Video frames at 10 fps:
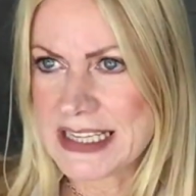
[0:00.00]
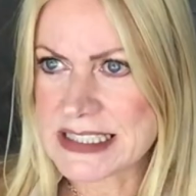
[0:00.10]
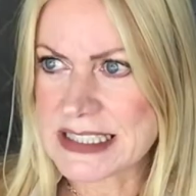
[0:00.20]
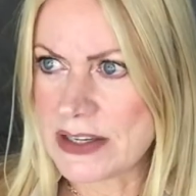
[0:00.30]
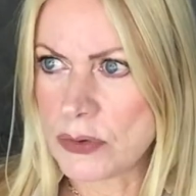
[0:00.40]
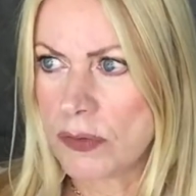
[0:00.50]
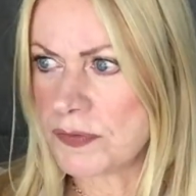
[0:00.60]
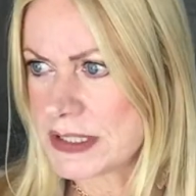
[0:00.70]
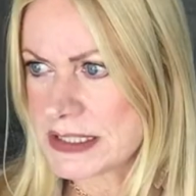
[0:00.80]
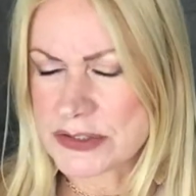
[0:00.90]
skin off
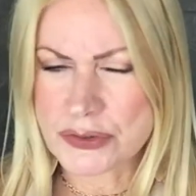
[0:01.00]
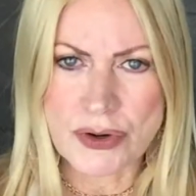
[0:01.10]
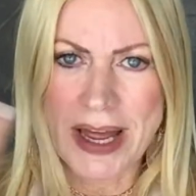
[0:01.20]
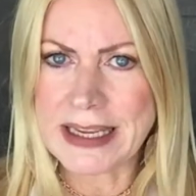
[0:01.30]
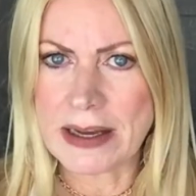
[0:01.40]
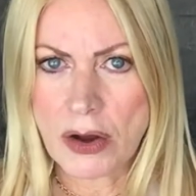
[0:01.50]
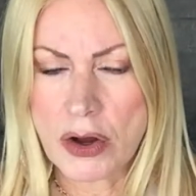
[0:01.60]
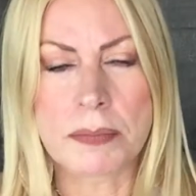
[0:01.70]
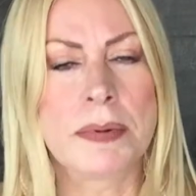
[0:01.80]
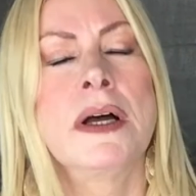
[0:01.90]
that it's drying it
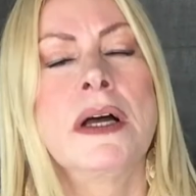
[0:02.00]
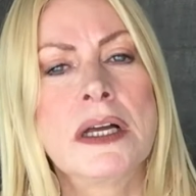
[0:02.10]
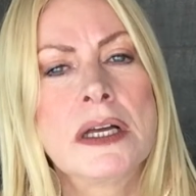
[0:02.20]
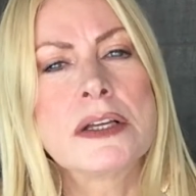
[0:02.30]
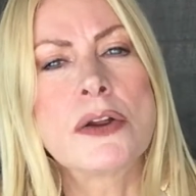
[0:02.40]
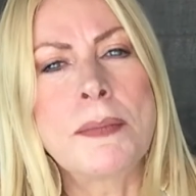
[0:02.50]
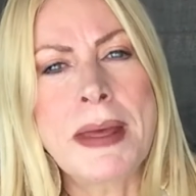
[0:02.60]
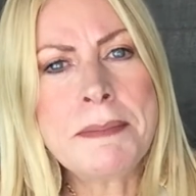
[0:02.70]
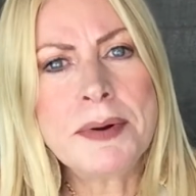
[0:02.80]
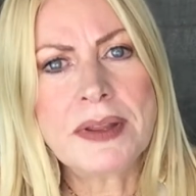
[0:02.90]
up.
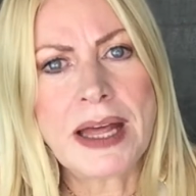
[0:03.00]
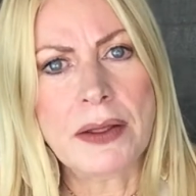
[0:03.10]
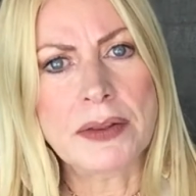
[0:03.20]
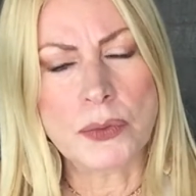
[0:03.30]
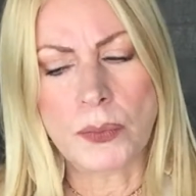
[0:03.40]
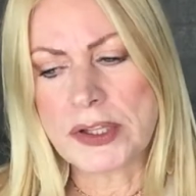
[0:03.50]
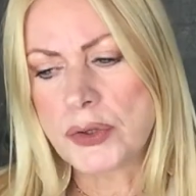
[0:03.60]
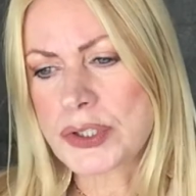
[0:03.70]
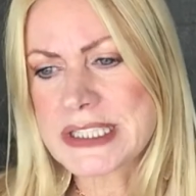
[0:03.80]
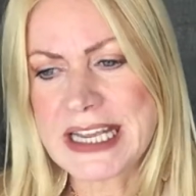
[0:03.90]
Remember that when you're
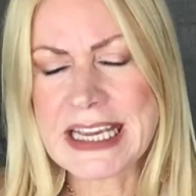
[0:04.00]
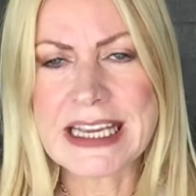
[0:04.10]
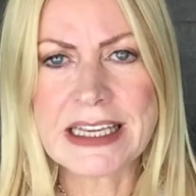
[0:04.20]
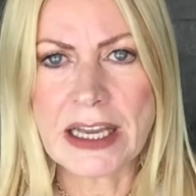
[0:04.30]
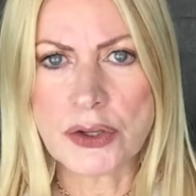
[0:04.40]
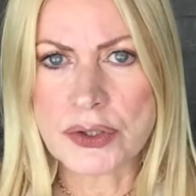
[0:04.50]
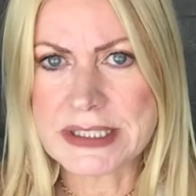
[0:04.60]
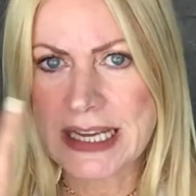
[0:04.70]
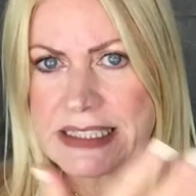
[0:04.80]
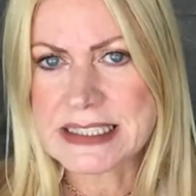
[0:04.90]
taking your
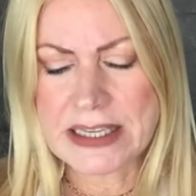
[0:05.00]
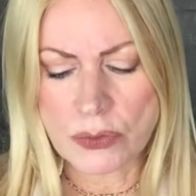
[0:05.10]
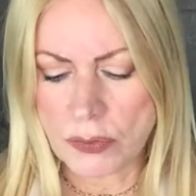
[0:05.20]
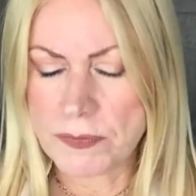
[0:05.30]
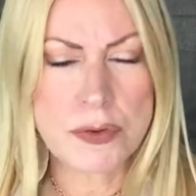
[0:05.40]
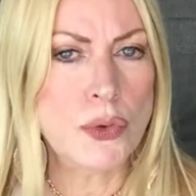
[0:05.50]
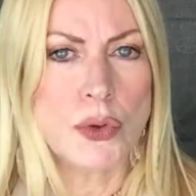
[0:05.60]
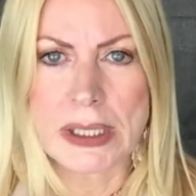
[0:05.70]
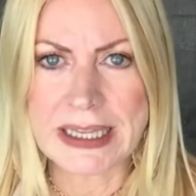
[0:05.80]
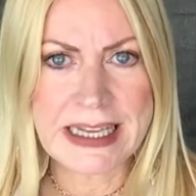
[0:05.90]
dead skin off through
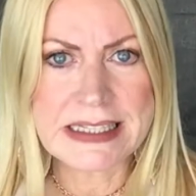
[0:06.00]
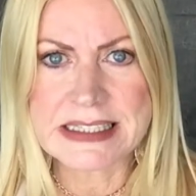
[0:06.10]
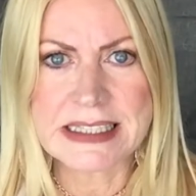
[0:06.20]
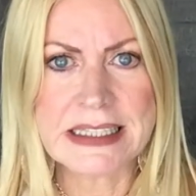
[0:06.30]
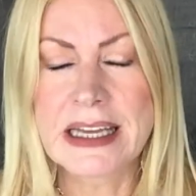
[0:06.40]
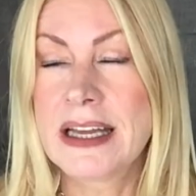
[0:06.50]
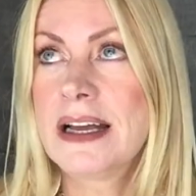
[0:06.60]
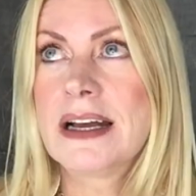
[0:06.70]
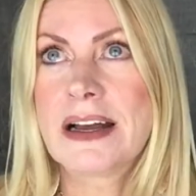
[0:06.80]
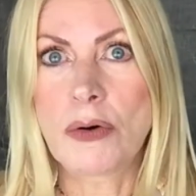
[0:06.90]
cleansing,
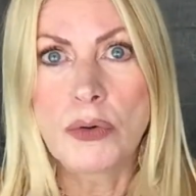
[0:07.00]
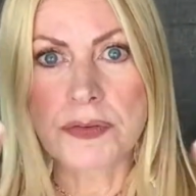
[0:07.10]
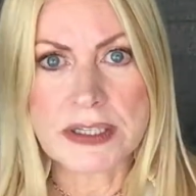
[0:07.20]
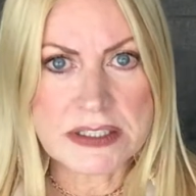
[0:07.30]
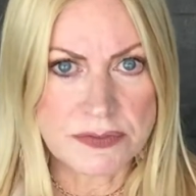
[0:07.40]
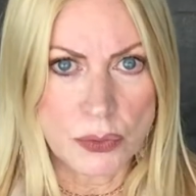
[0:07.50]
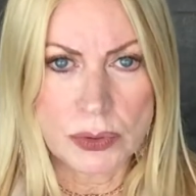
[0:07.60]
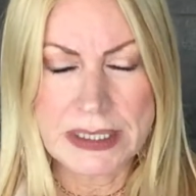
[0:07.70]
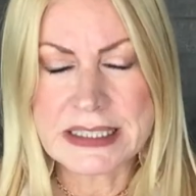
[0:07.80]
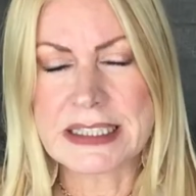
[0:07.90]
over
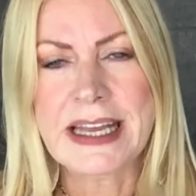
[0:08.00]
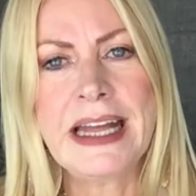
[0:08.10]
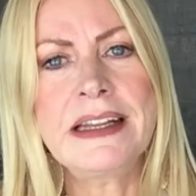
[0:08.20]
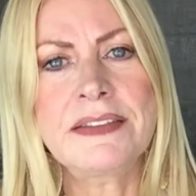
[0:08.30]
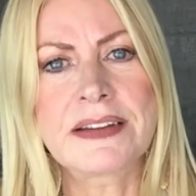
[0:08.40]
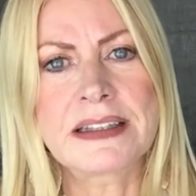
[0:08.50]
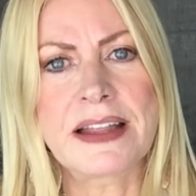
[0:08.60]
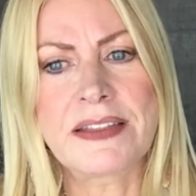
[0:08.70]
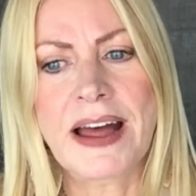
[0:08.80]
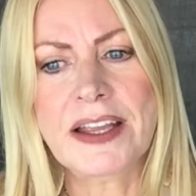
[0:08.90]
exfoliating, anything like
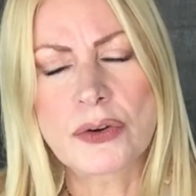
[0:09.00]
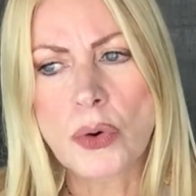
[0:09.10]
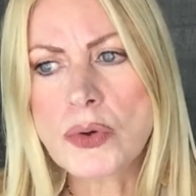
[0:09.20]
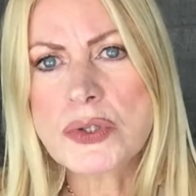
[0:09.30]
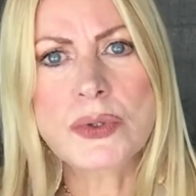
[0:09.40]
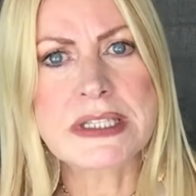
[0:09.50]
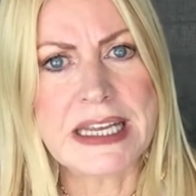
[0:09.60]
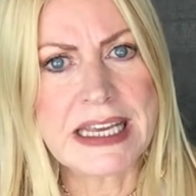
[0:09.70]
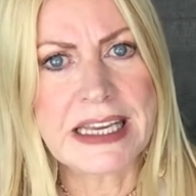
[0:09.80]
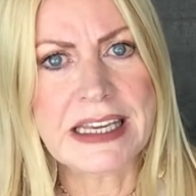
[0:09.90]
that, you're also
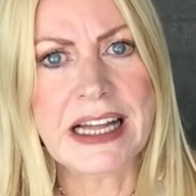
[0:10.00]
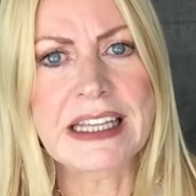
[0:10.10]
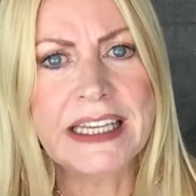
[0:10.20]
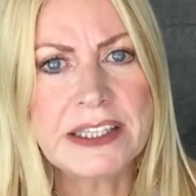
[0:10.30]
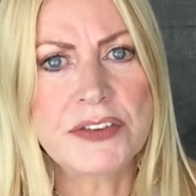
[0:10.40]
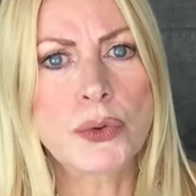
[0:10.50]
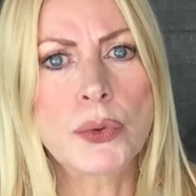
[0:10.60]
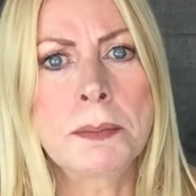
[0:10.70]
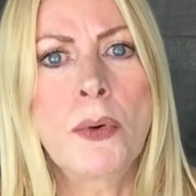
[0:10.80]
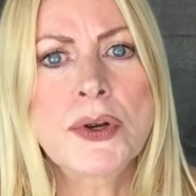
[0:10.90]
taking a layer of your own
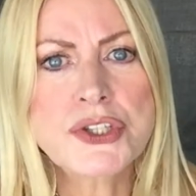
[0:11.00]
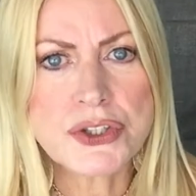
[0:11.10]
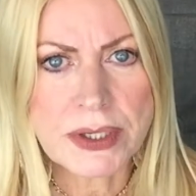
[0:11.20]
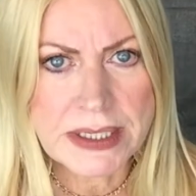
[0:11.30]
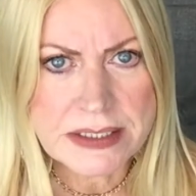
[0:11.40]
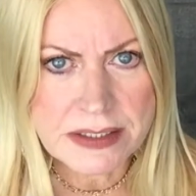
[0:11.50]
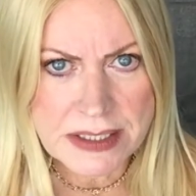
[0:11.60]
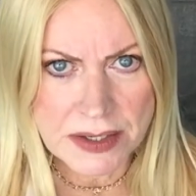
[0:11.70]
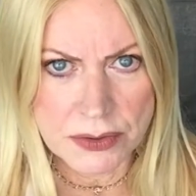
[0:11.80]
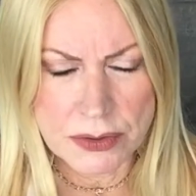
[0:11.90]
moisturisers
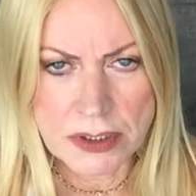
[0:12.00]
out.